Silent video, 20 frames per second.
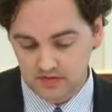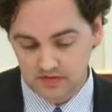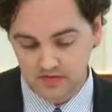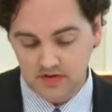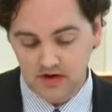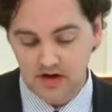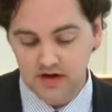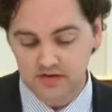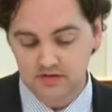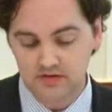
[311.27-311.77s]

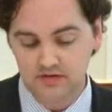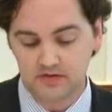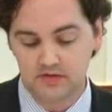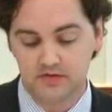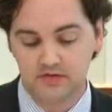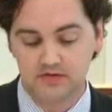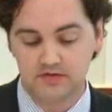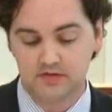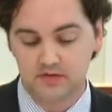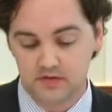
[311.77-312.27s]

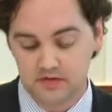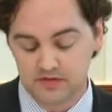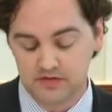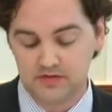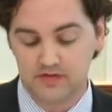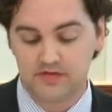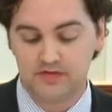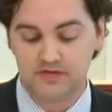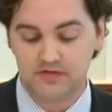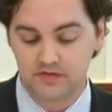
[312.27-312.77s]
doctors,
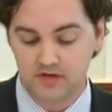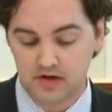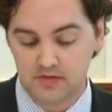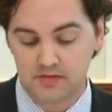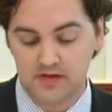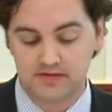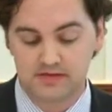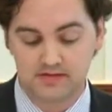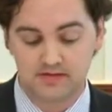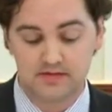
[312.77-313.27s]
nurses,
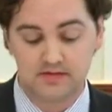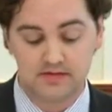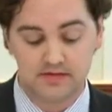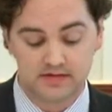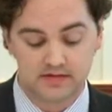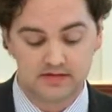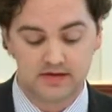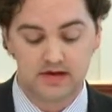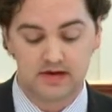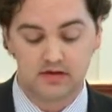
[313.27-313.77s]

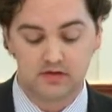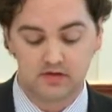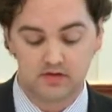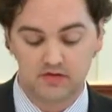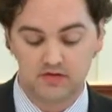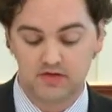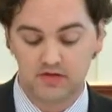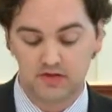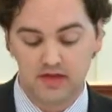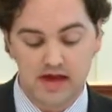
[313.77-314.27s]
pharmacists, and
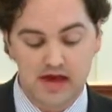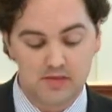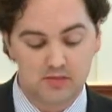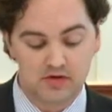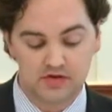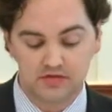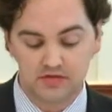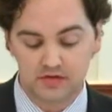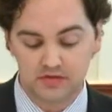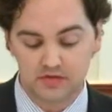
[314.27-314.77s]
review lab
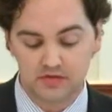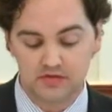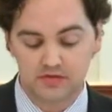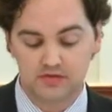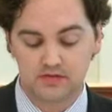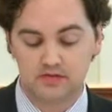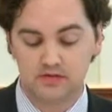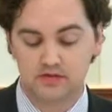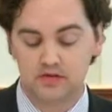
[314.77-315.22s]
results.